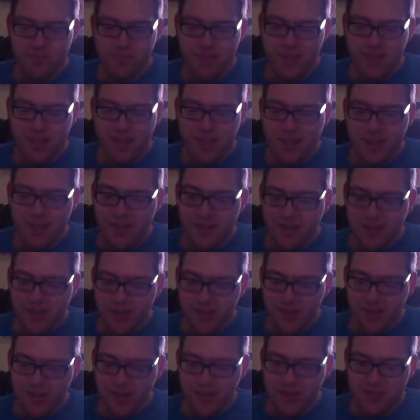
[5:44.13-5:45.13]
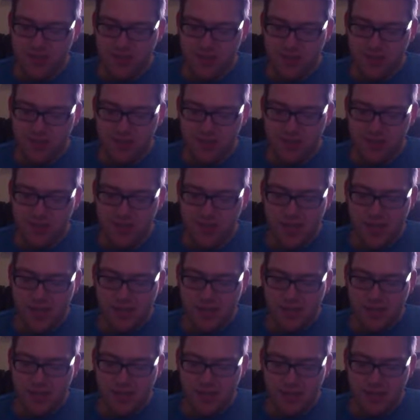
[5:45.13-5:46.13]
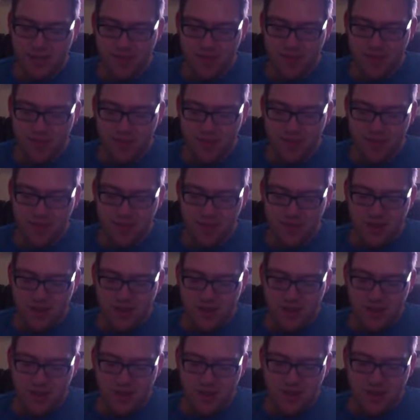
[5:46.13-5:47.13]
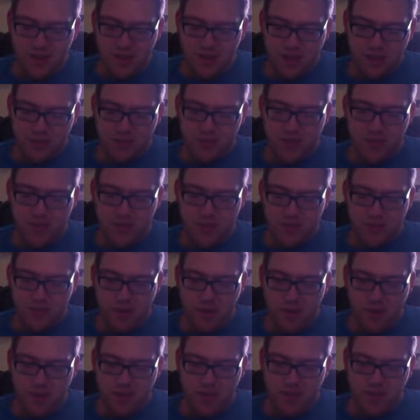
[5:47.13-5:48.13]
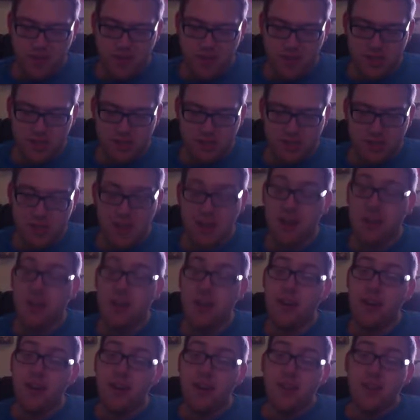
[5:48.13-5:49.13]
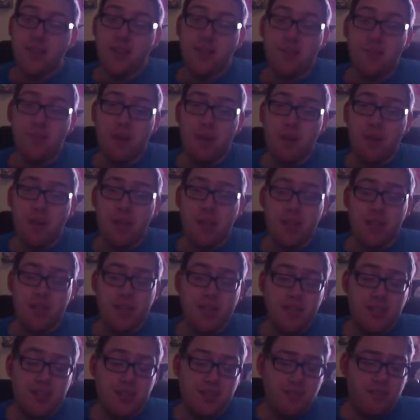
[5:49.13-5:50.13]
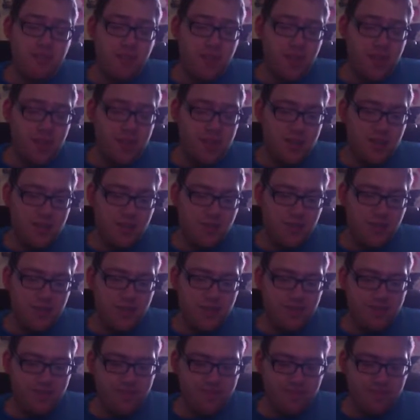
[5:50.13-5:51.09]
In here, it also says to watch Thiago Silva plays for Paris Saint-Germain, so maybe that's something.